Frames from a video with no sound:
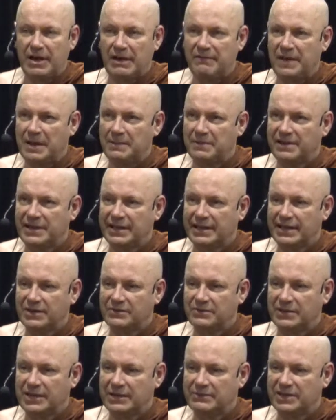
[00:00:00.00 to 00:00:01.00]
a family, they,
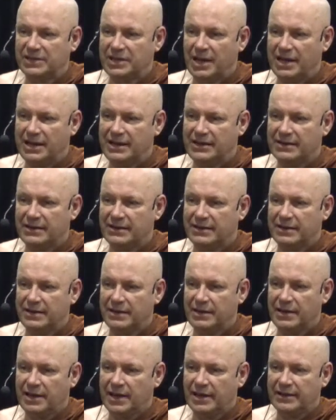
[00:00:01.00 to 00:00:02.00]
get, they retire
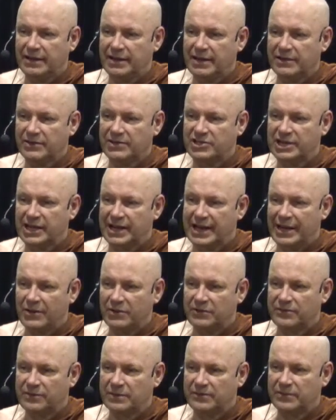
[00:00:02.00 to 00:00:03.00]
and they kind of chill
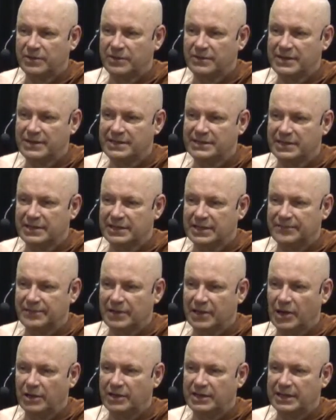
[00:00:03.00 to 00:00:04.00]
out for a few years. If
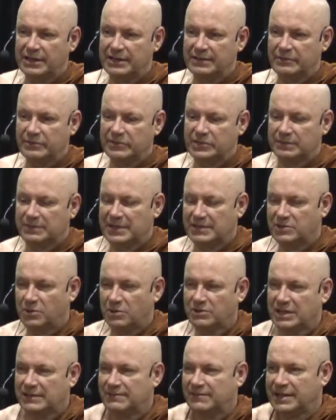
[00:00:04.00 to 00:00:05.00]
you're lucky, sometimes you
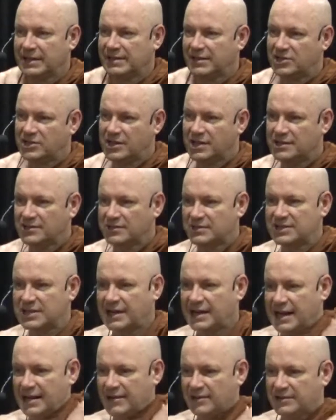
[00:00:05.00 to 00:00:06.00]
don't even get a chance to
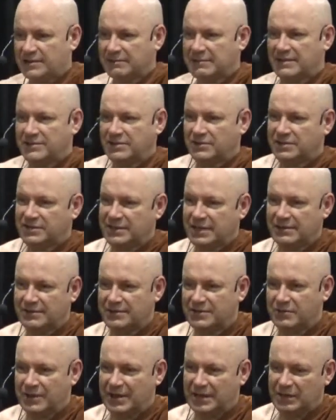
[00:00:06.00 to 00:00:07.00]
chill out. Sometimes you just kind of
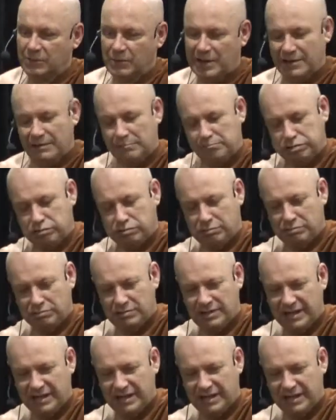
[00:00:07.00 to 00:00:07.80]
straight away you are